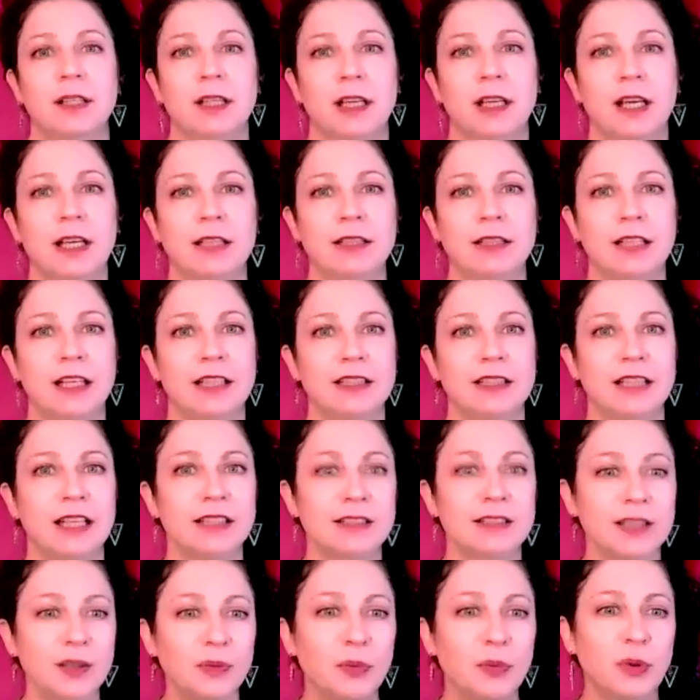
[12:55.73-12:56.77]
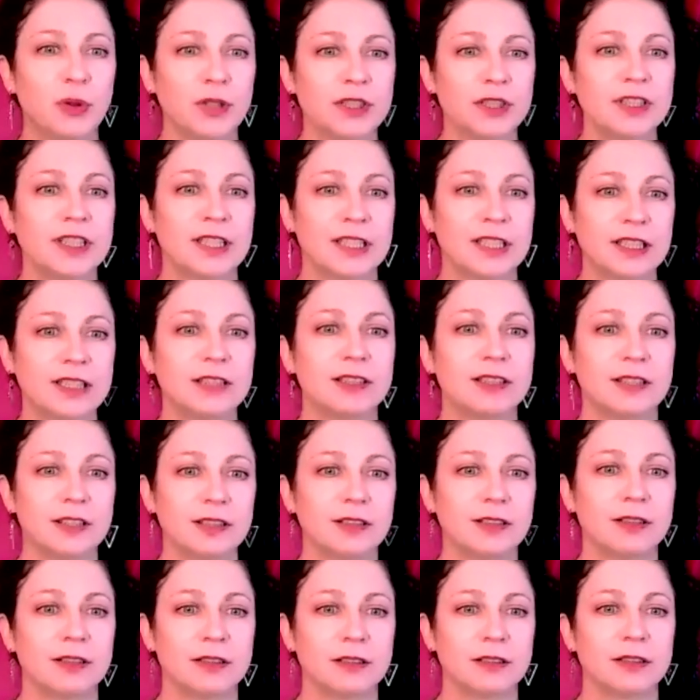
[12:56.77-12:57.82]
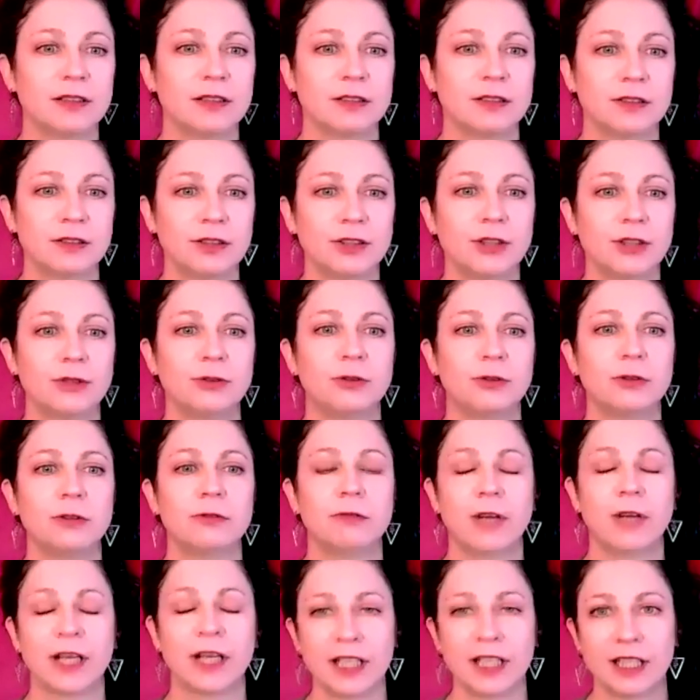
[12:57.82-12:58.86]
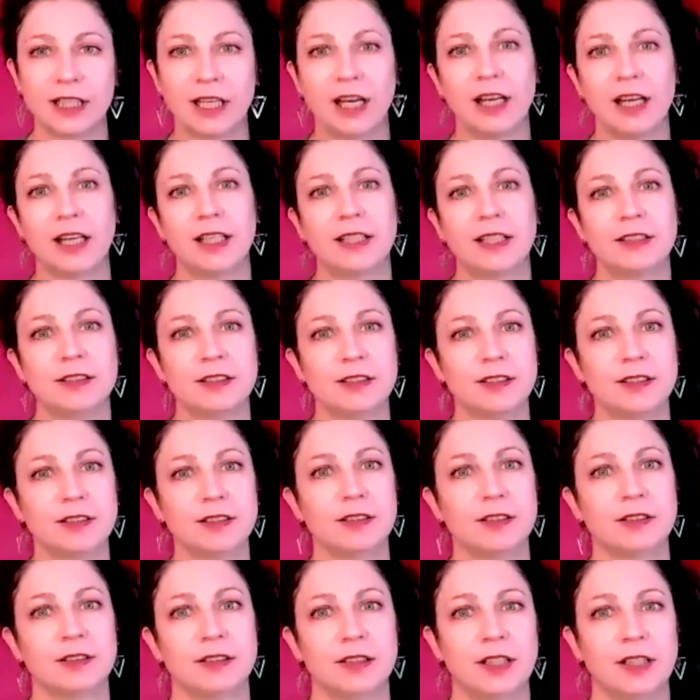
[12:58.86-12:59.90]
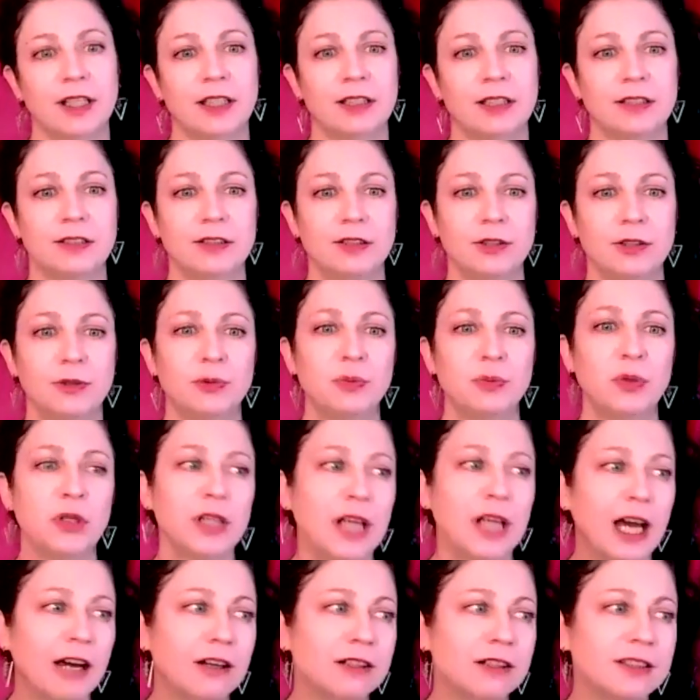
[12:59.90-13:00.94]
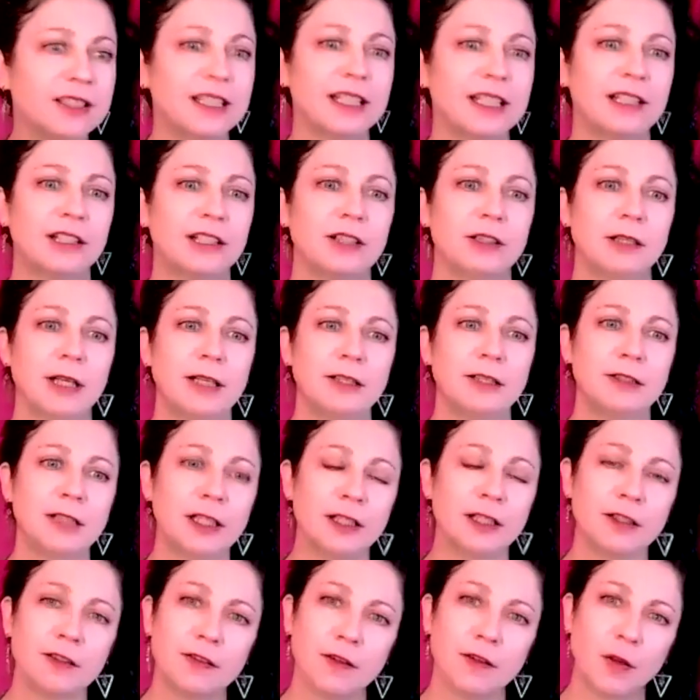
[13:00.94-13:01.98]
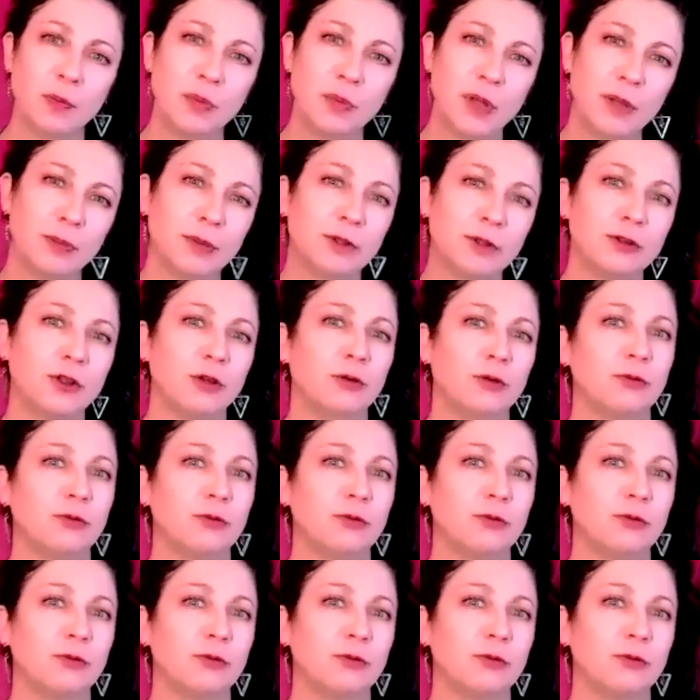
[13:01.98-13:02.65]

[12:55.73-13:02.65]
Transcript: and that's important to recognize and to put out there. I think some people don't